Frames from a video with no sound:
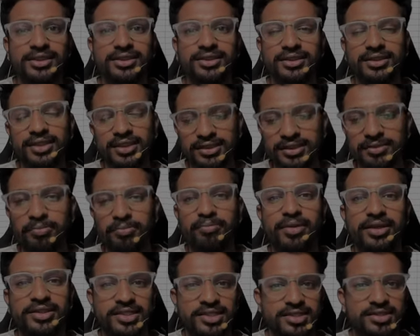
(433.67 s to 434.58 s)
Just
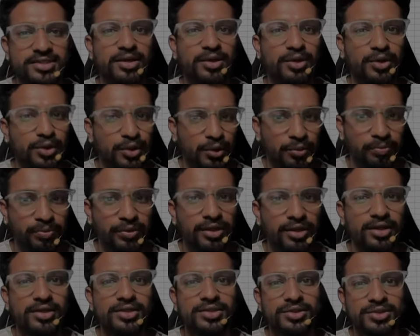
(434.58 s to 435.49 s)
message in the group,
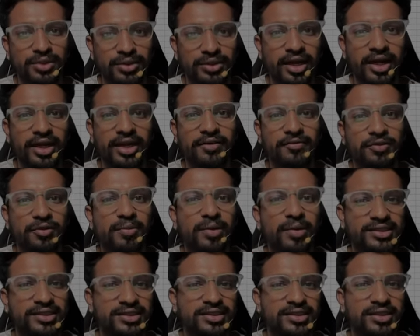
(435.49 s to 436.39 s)
so that if you
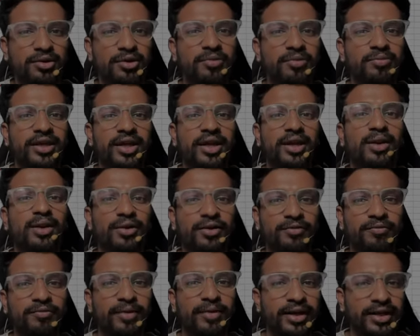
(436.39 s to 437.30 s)
message in the group, there are a lot
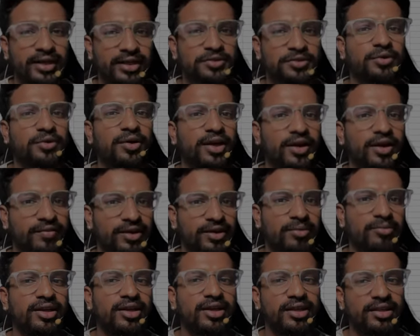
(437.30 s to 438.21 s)
of mentors who are
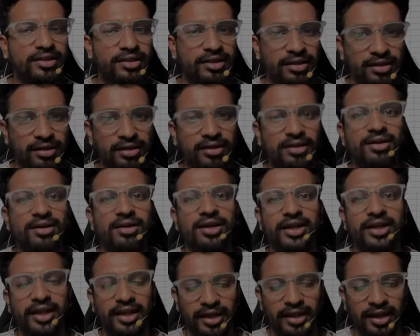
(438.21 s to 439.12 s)
available in the
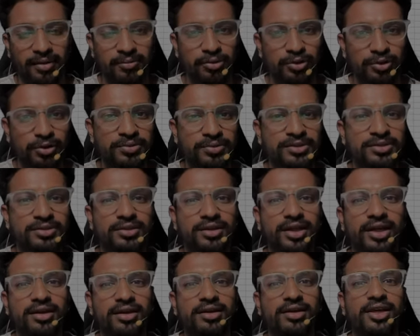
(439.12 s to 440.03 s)
Telegram groups, so
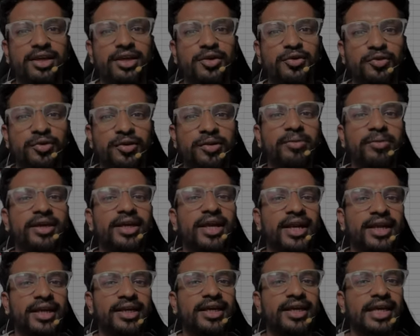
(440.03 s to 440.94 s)
that you will be
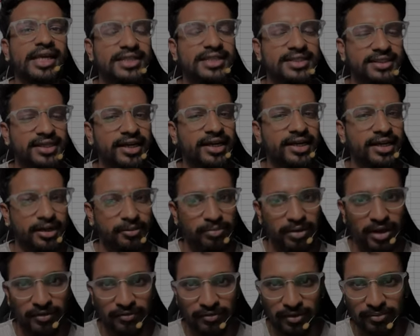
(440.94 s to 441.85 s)
getting instant
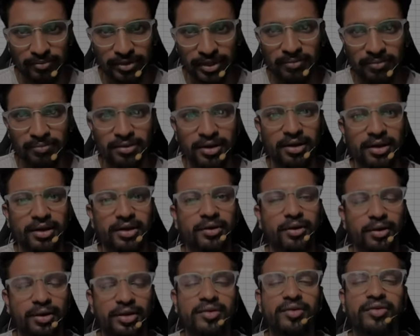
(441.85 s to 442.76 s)
reply from them and
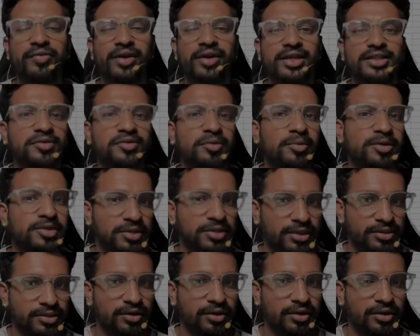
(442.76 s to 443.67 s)
all your queries will be
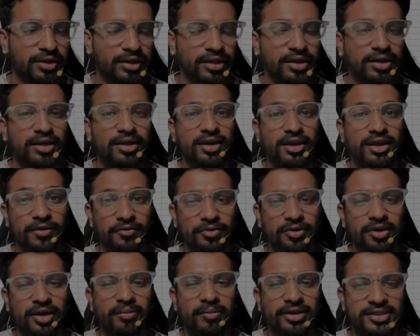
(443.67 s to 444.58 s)
resolved. If
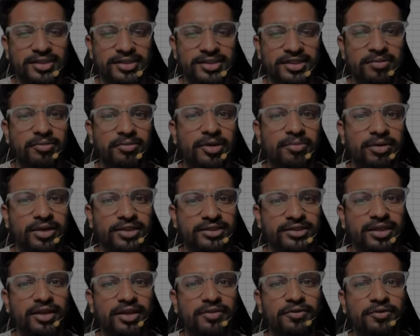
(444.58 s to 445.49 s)
you are messaging me
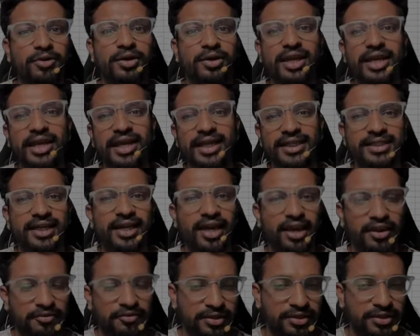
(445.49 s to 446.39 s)
personally for each and
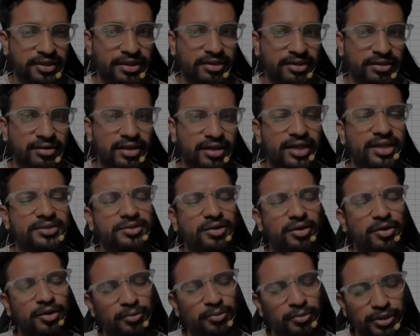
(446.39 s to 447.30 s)
everything, it is
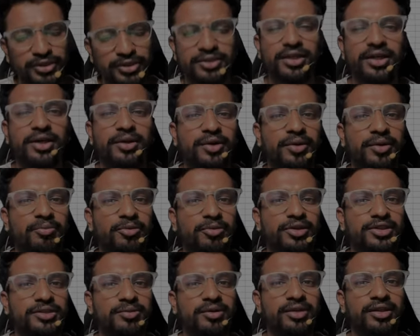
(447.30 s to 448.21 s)
almost near to
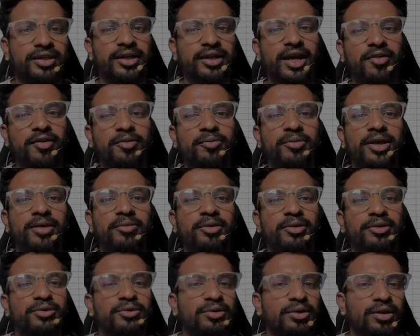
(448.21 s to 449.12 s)
impossible that I will be able
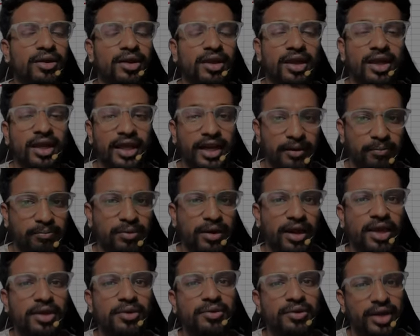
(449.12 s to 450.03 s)
to reply
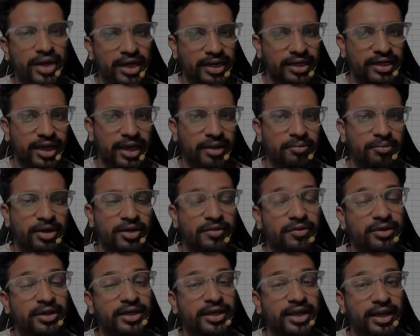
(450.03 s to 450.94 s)
you in time. It
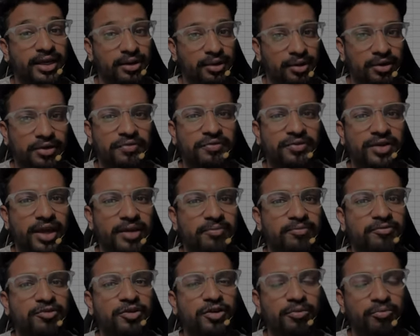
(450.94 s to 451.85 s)
will take a lot of time
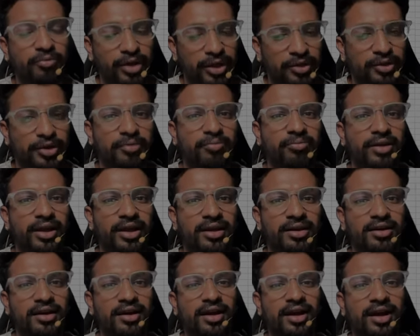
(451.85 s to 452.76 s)
for me to reply,
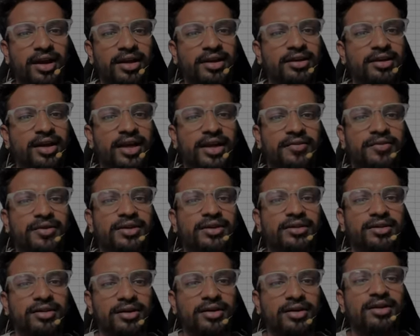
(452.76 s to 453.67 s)
and it will
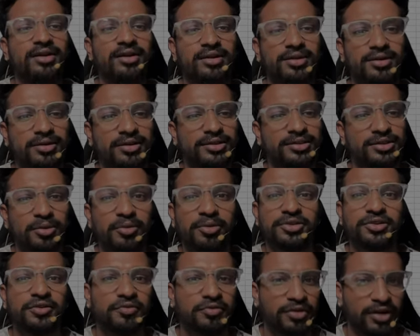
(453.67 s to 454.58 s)
cause so
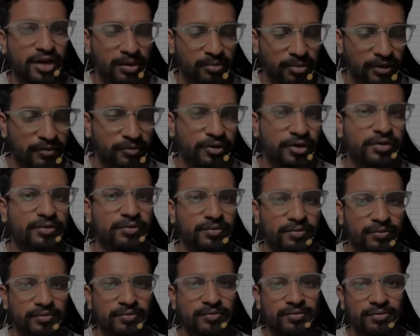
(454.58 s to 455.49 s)
much of trouble
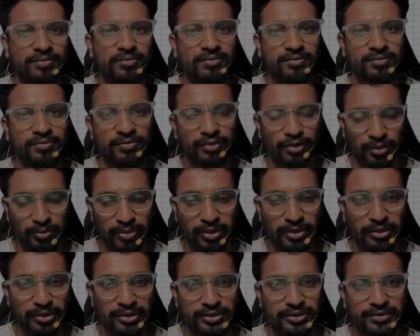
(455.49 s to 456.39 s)
for me
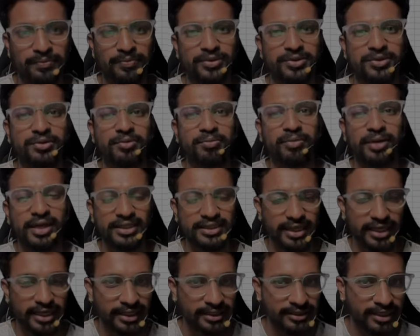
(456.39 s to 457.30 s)
also. So please
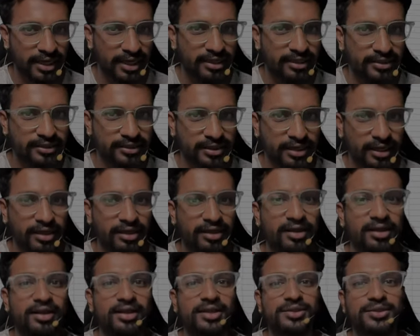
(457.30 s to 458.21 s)
understand this thing.
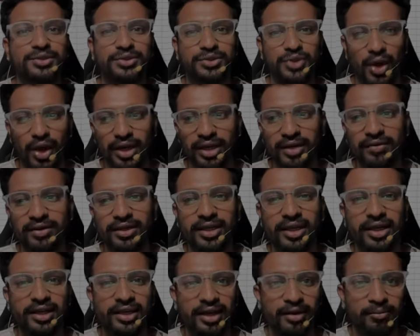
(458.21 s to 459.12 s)
Join our
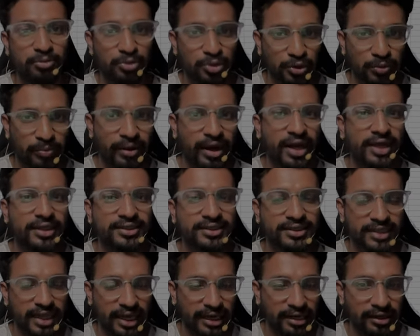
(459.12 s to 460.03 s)
Telegram group and
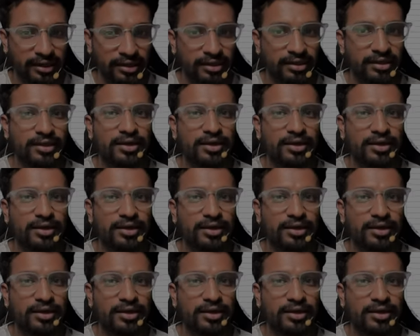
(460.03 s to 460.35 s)
channel.